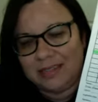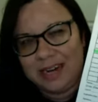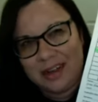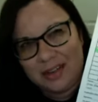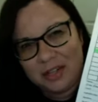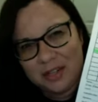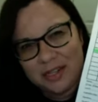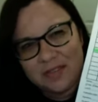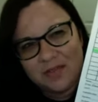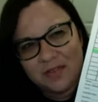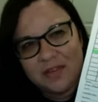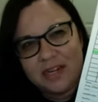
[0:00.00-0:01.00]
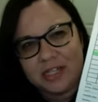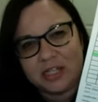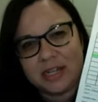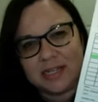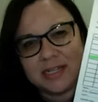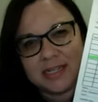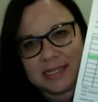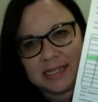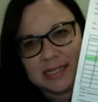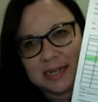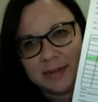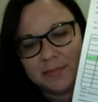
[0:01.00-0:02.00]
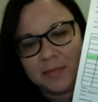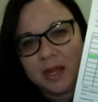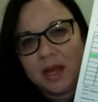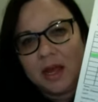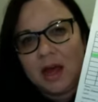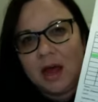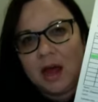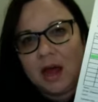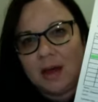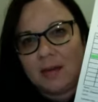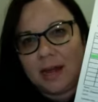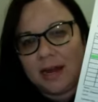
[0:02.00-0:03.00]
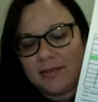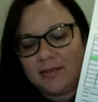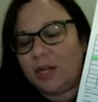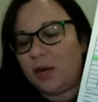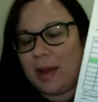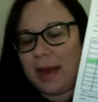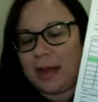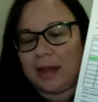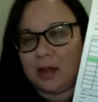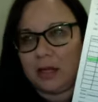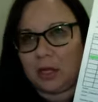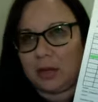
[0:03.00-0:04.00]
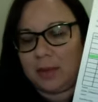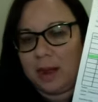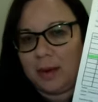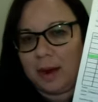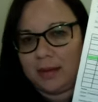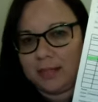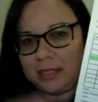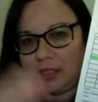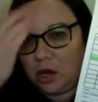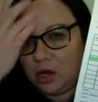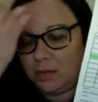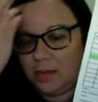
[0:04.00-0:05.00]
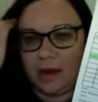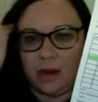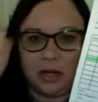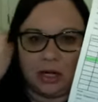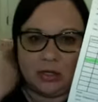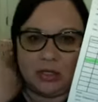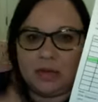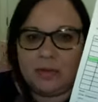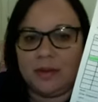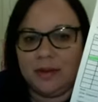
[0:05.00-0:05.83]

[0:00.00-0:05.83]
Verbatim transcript: either 2015 or 2016 um, I'd have to go back and look. I probably talked about it on YouTube.